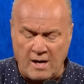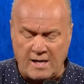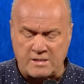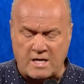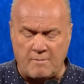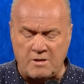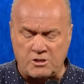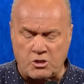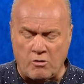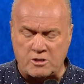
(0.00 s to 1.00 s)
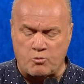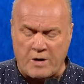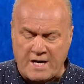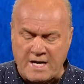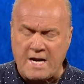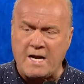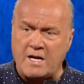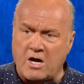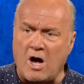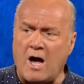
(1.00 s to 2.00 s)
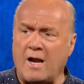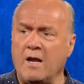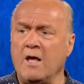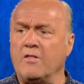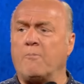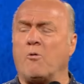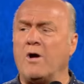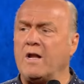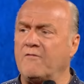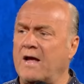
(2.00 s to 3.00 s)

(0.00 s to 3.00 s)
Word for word: It's come to show us we need God. The point of